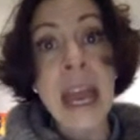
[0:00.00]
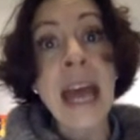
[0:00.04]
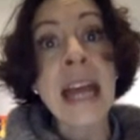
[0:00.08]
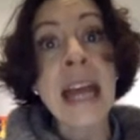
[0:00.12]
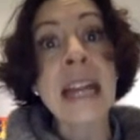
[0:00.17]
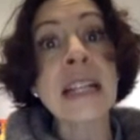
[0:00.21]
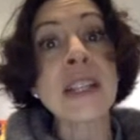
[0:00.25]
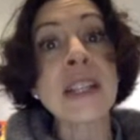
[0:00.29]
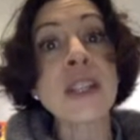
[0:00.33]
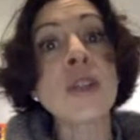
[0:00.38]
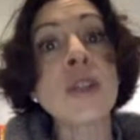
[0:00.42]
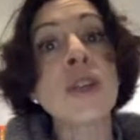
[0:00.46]

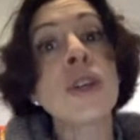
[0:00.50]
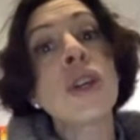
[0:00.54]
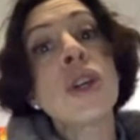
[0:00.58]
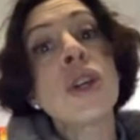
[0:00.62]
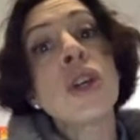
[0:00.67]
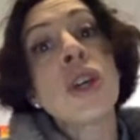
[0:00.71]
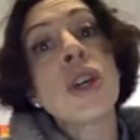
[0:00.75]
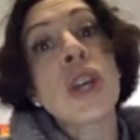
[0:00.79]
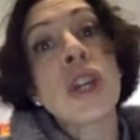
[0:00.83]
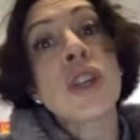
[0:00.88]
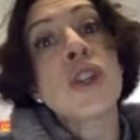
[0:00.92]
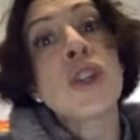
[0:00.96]
and
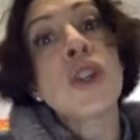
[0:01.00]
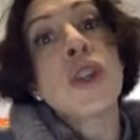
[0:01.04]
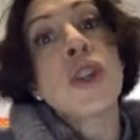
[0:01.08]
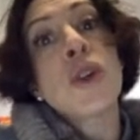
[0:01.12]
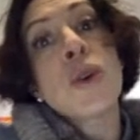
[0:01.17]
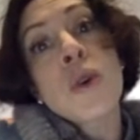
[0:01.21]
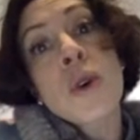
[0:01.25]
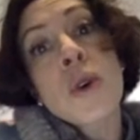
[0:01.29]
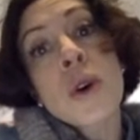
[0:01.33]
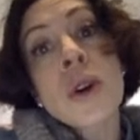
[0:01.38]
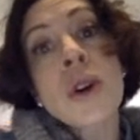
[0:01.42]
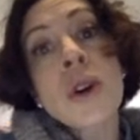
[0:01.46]
it's
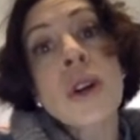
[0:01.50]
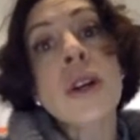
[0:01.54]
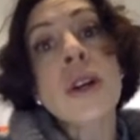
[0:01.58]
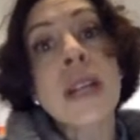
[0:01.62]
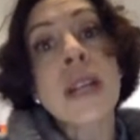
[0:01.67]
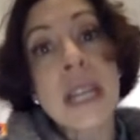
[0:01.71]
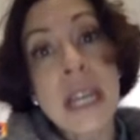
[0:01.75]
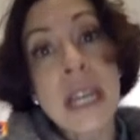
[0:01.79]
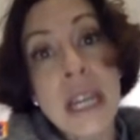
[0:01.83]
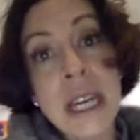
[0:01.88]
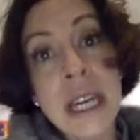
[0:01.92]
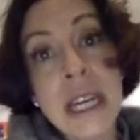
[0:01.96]
your
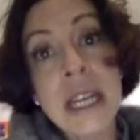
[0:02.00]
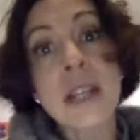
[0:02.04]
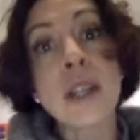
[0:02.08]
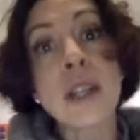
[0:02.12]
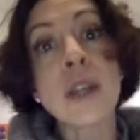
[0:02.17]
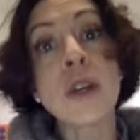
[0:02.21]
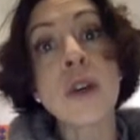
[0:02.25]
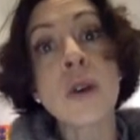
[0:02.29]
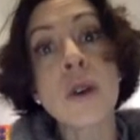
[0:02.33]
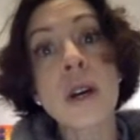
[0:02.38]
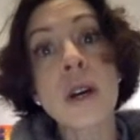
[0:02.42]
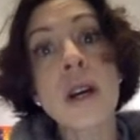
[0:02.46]
need,
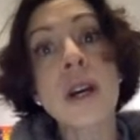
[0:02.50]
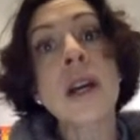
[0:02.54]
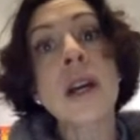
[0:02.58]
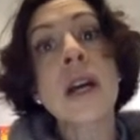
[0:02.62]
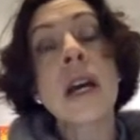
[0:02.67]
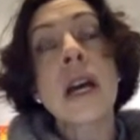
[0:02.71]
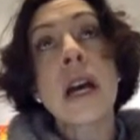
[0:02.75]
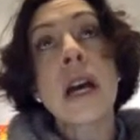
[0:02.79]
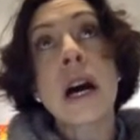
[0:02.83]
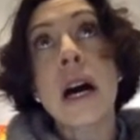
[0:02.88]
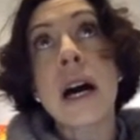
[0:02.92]
your